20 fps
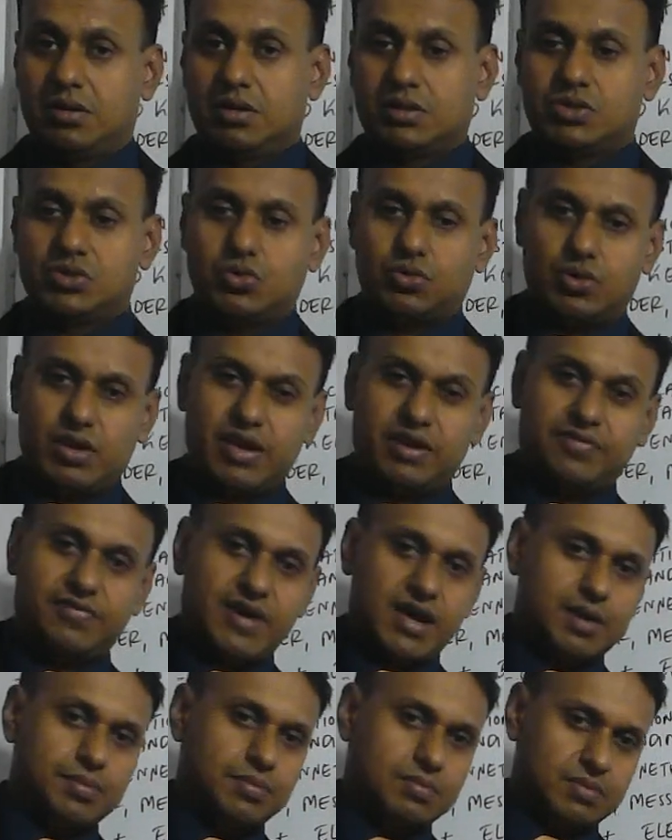So if
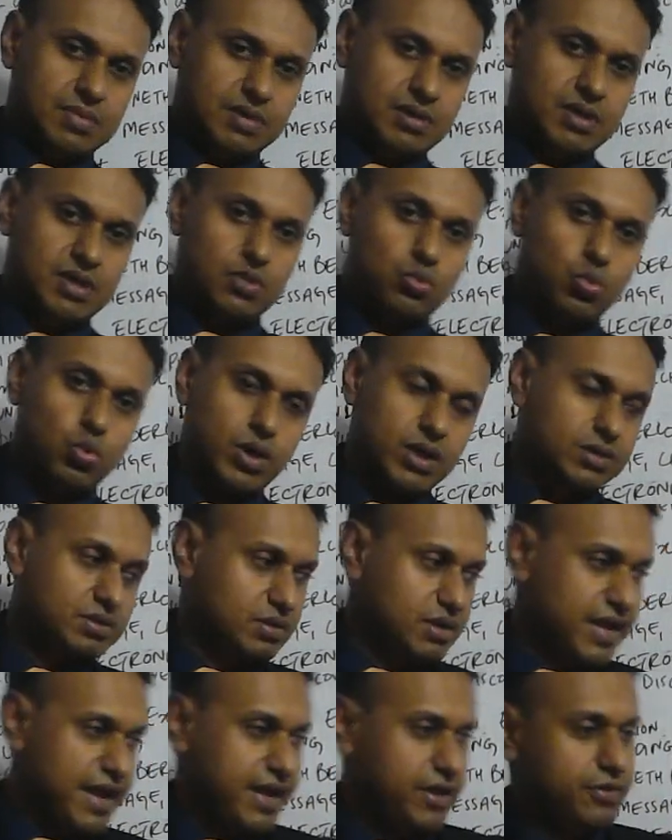I'm in
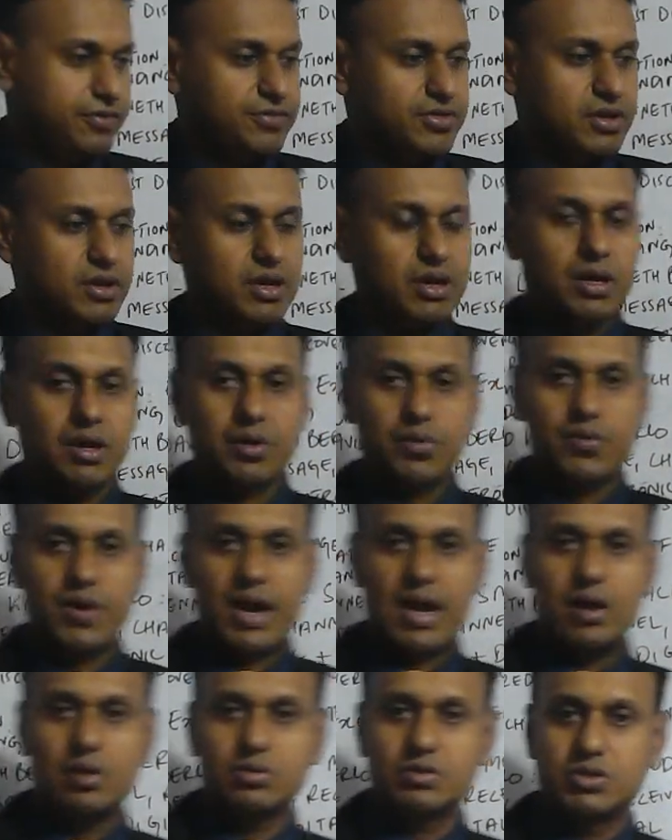one end of the
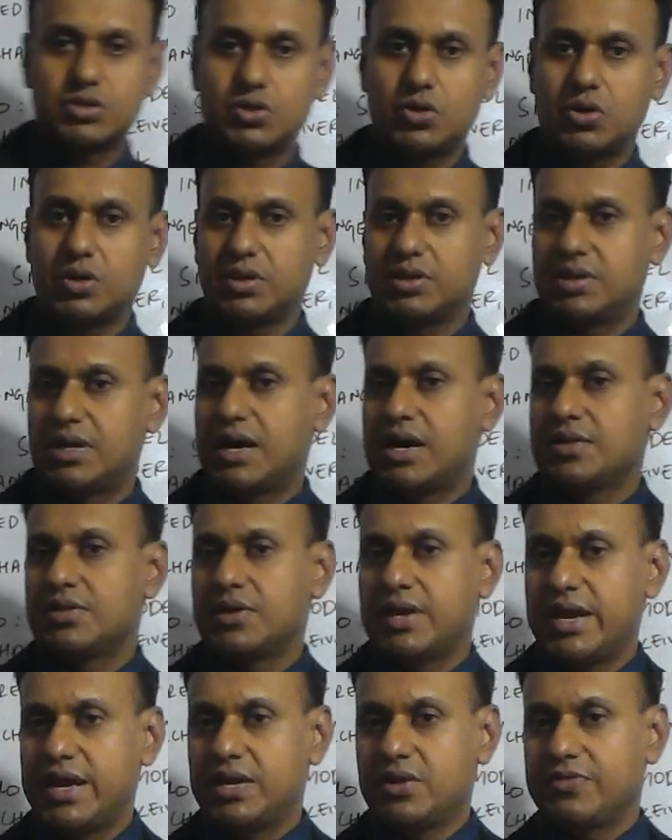ground, you're in the other
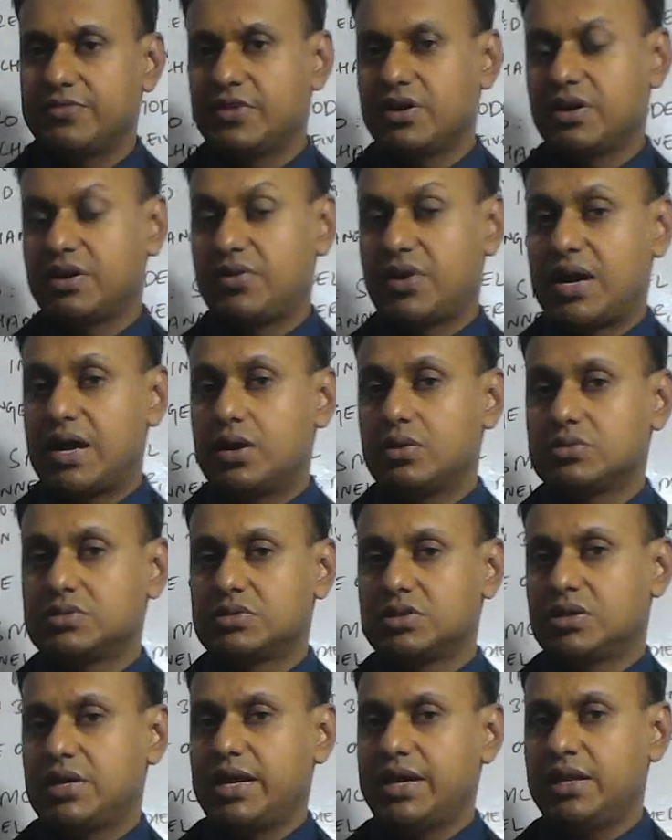end of the ground,
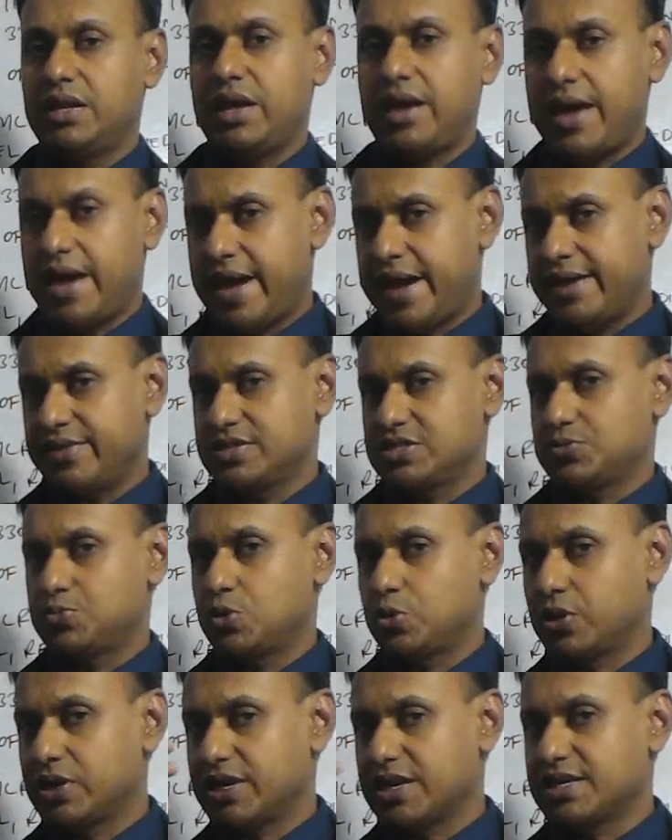and air is
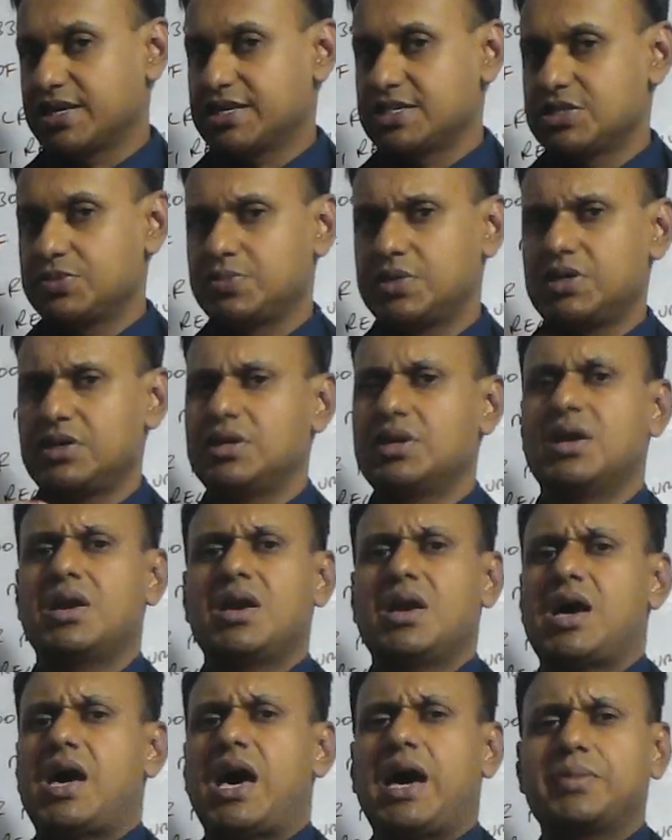blowing against me,
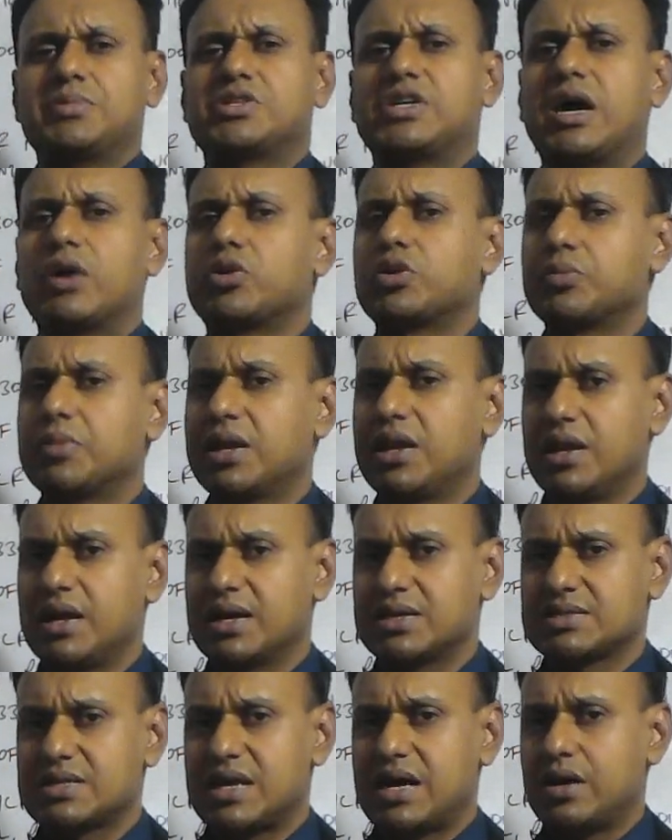I'm shouting my
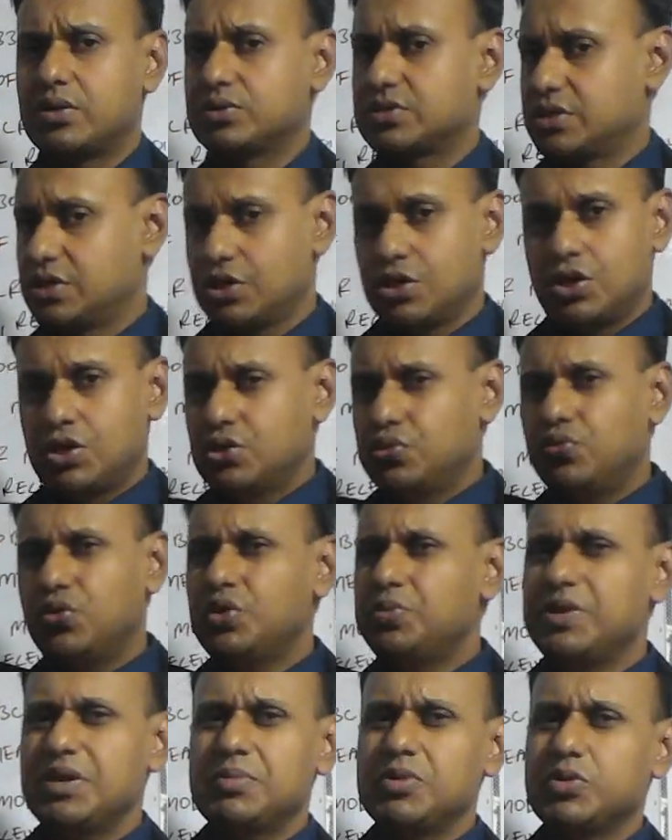lungs out, you won't
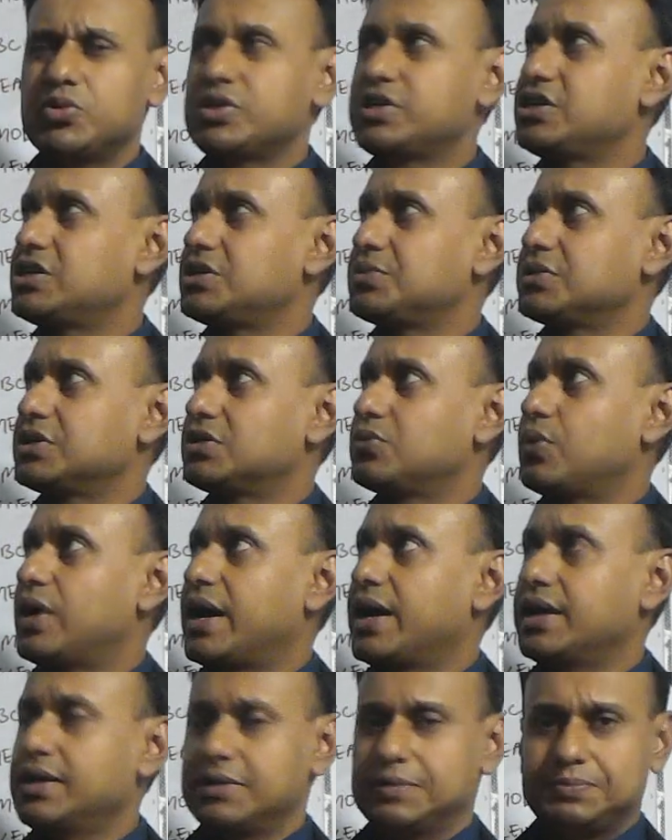be able to hear me.
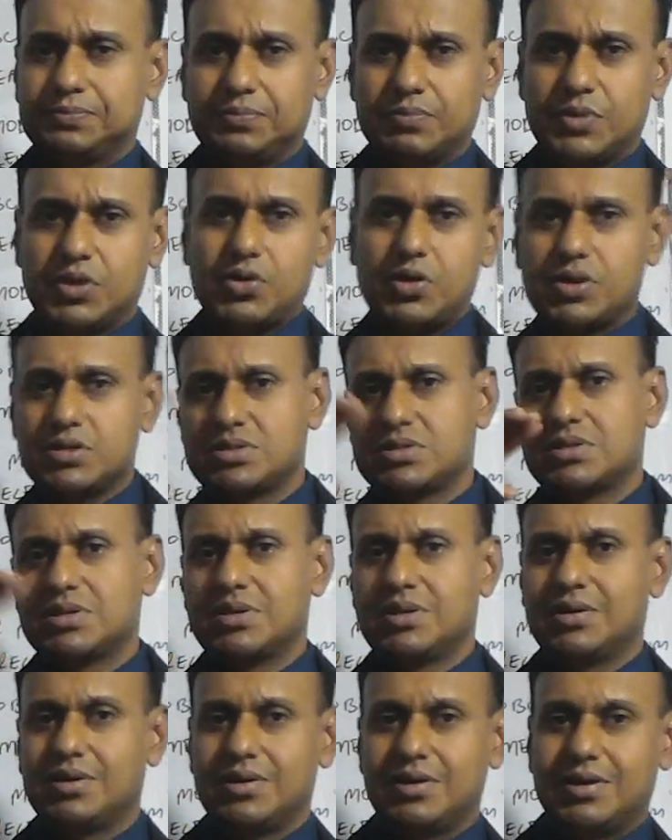Why? Because
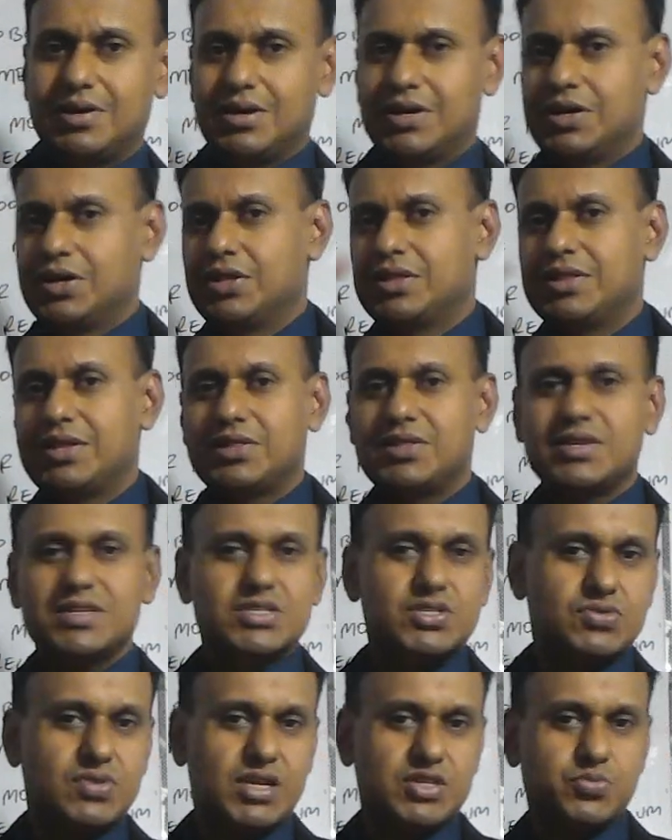nothing is
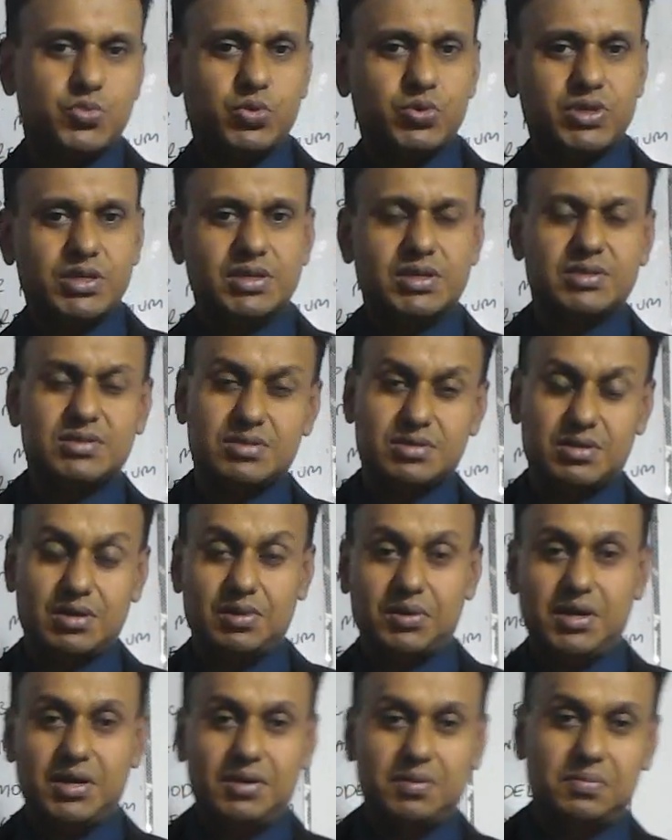transporting
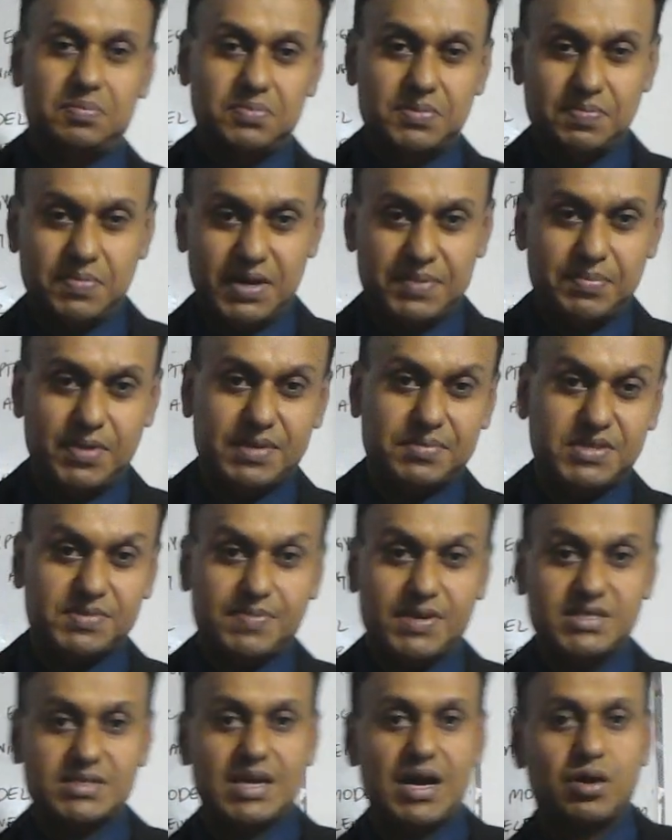my
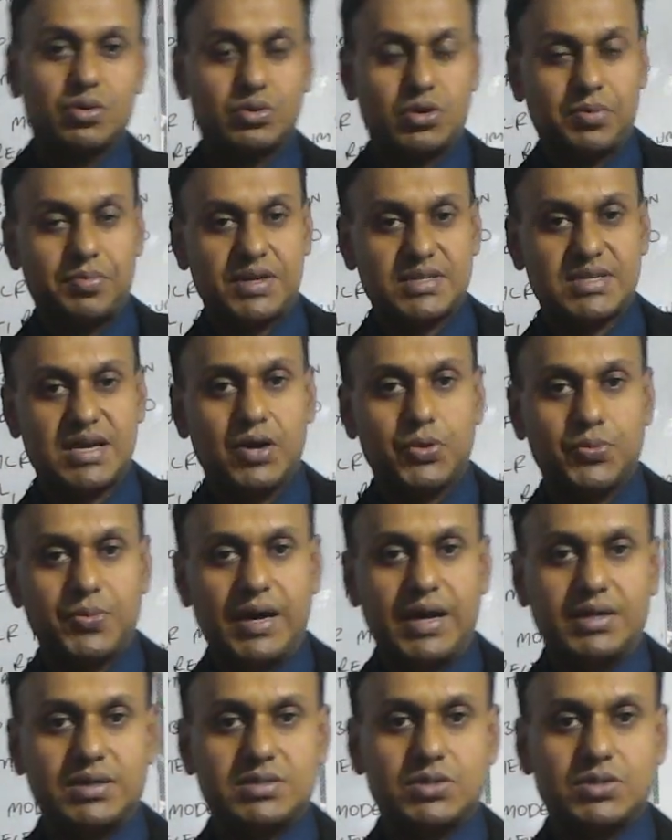sound or my sound bite.